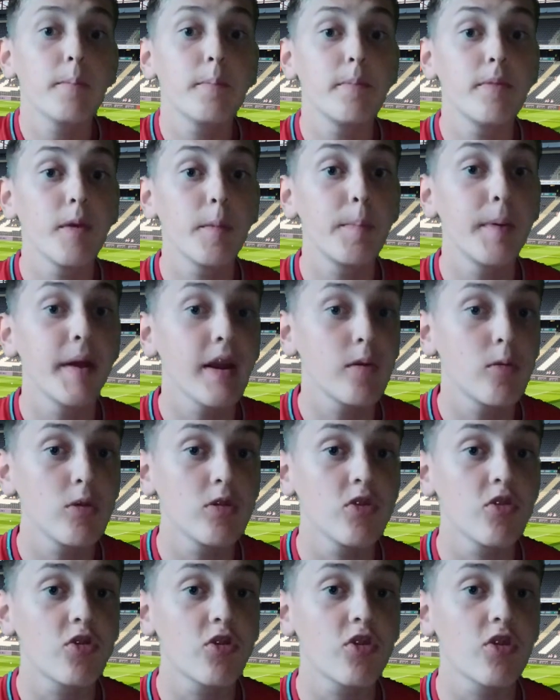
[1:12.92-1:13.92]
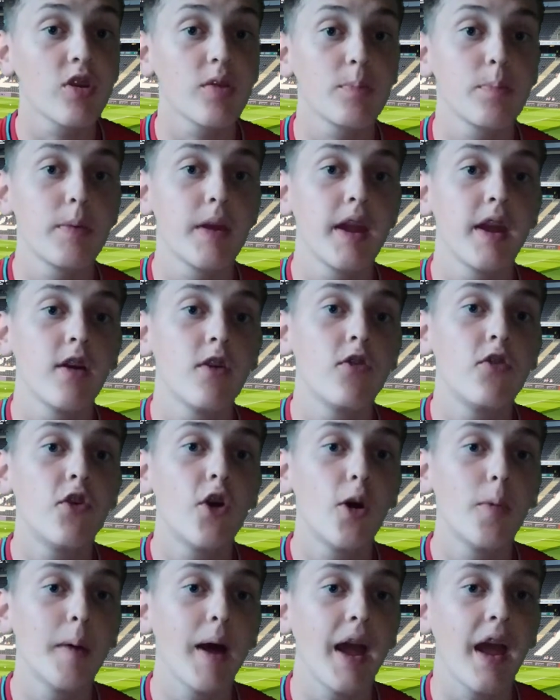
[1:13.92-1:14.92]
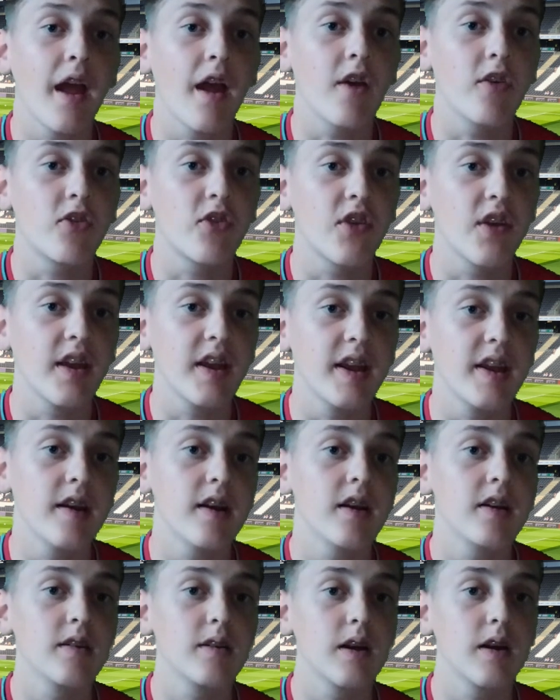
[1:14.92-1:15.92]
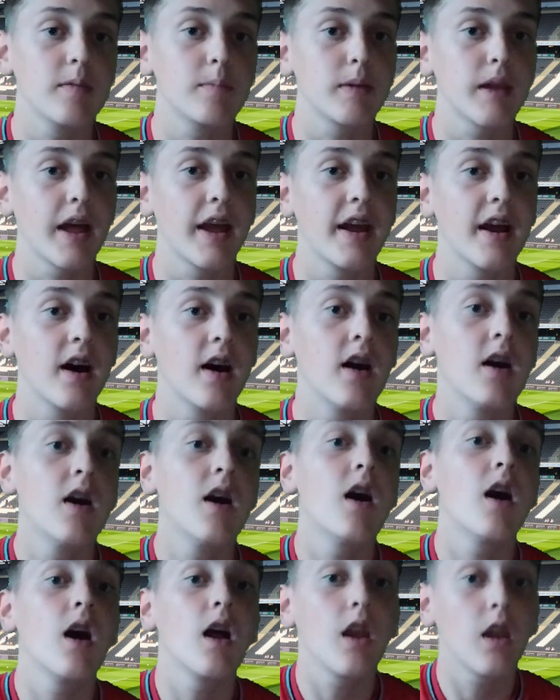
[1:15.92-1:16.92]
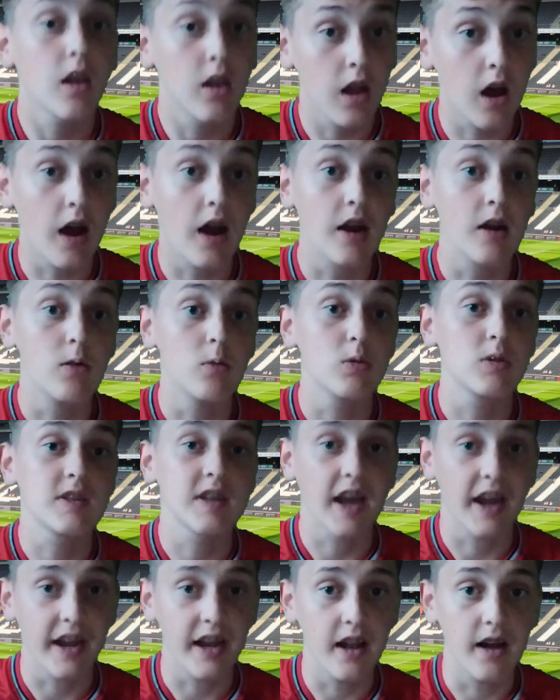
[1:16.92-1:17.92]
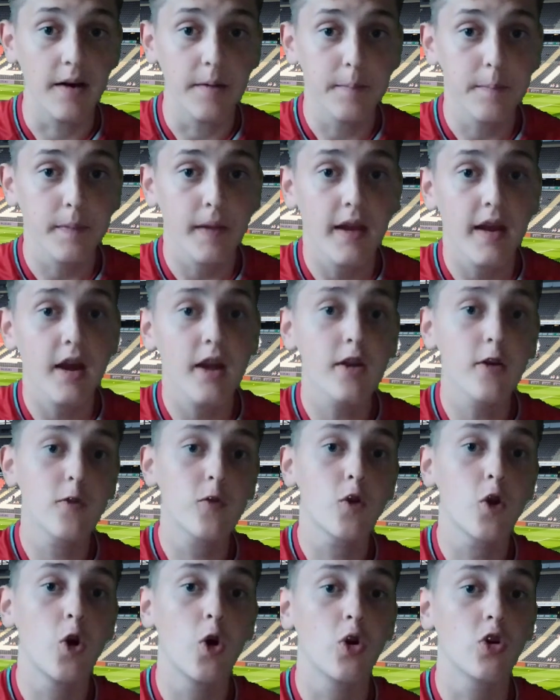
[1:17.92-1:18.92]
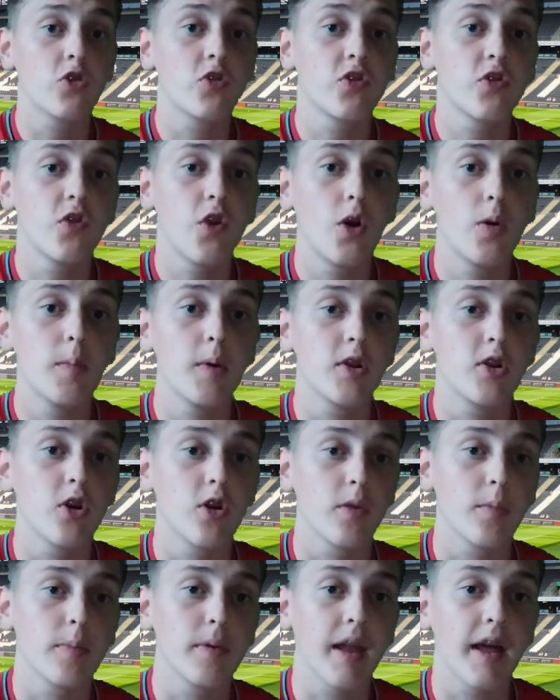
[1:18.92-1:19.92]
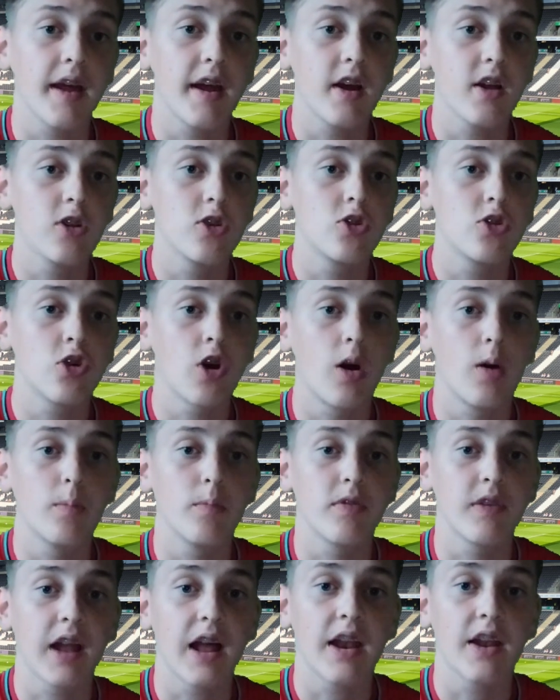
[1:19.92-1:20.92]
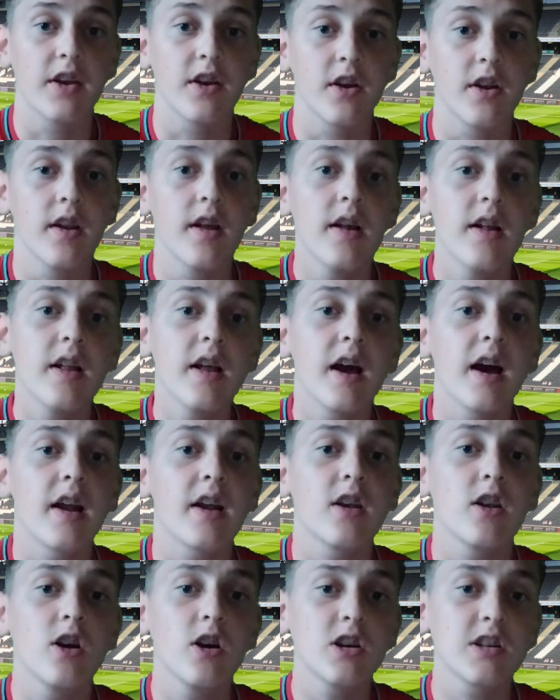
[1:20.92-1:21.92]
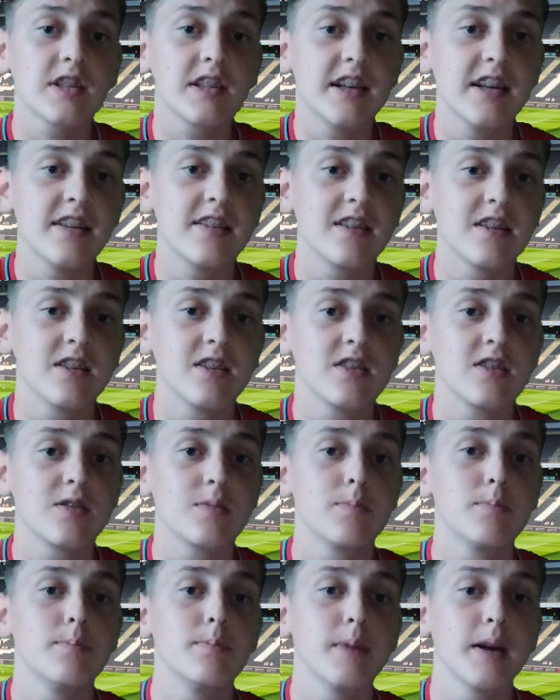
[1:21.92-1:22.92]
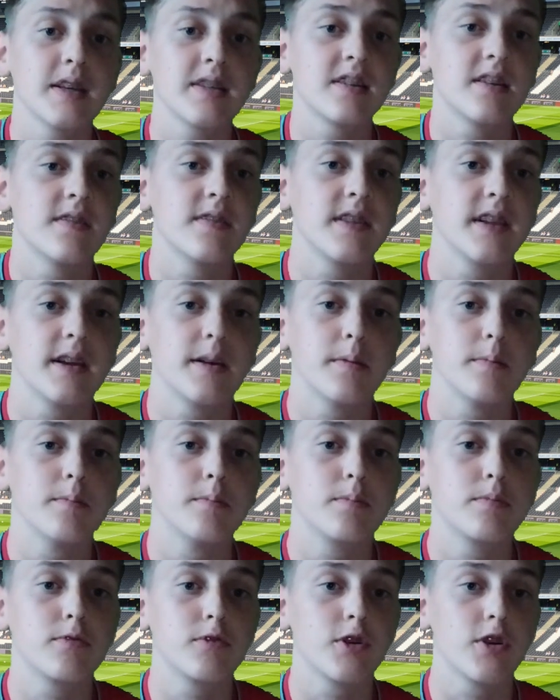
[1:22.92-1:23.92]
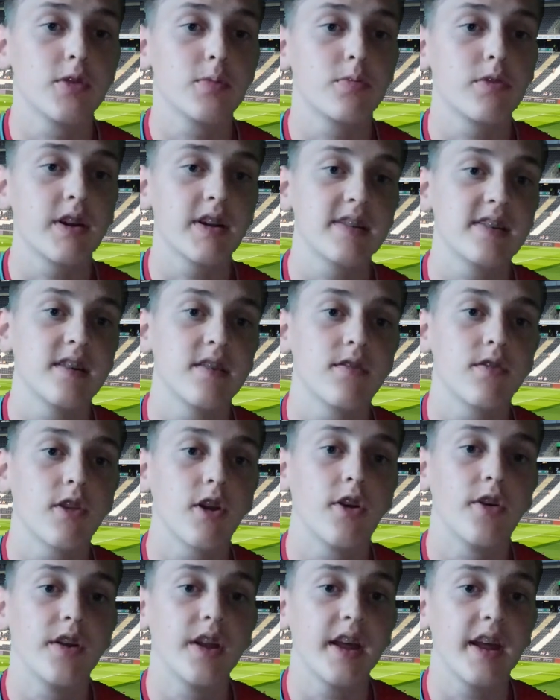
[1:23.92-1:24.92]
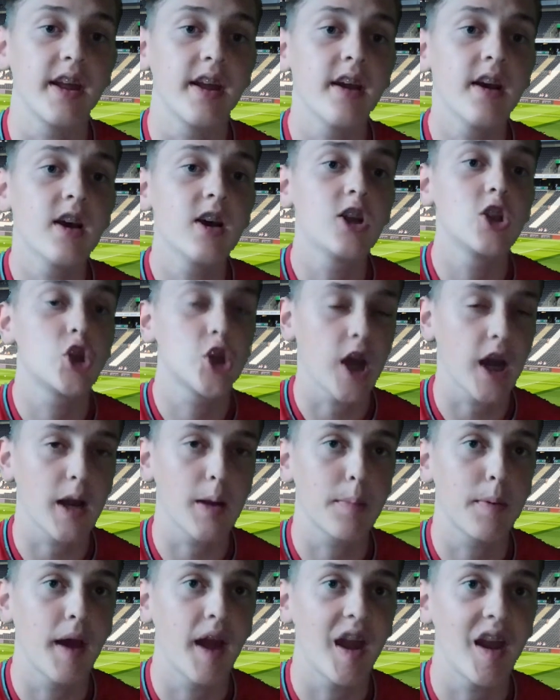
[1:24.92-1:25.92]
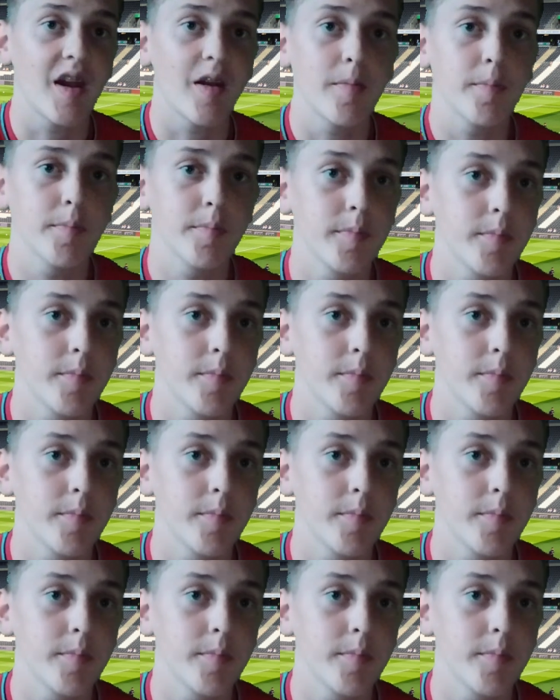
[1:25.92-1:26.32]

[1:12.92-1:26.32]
The big ones being former AFC player Lyle Taylor, and of course former Don player Tom Flanagan, and last season's massively impressive loanee Jack Payne.